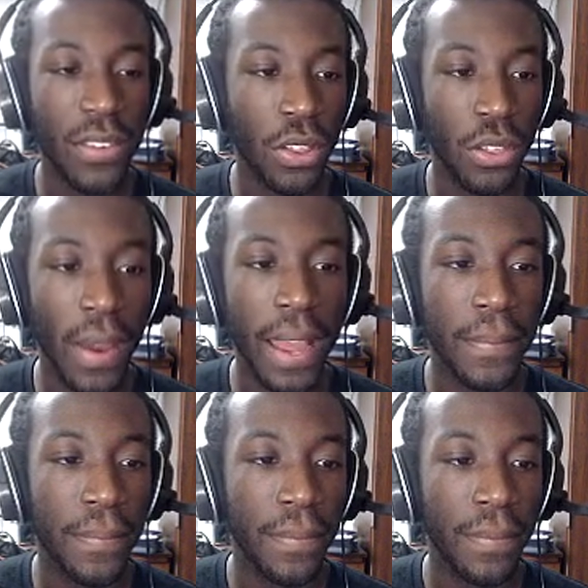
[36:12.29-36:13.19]
even a threat.
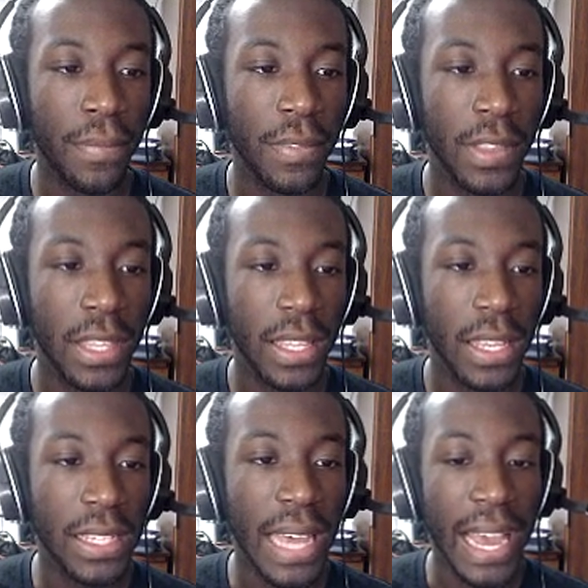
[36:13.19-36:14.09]

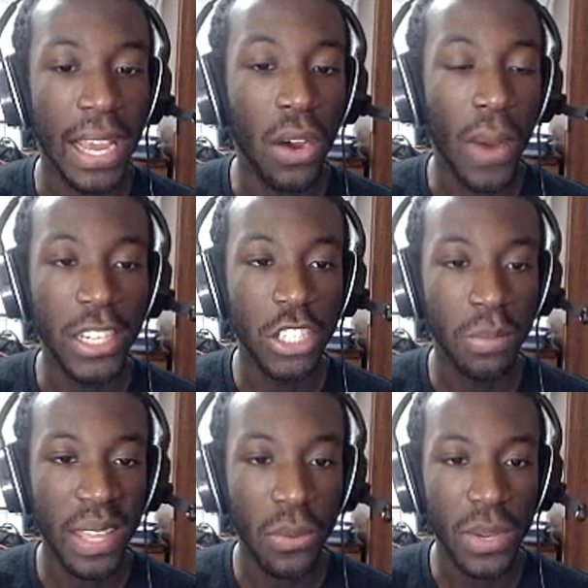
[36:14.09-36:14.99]
It's a high
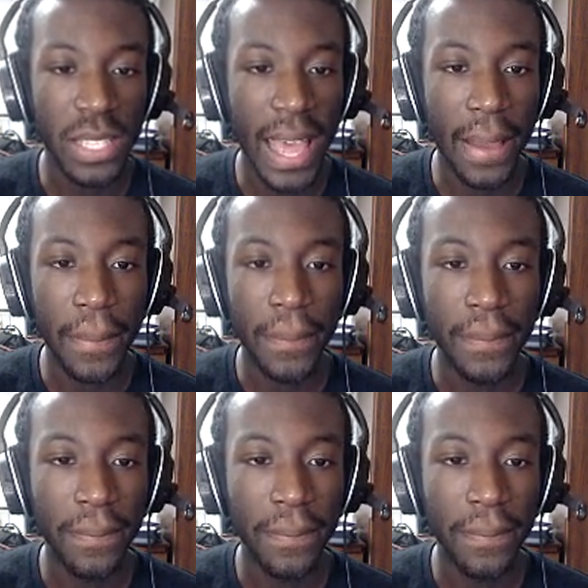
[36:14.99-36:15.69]
jump kick? What's that?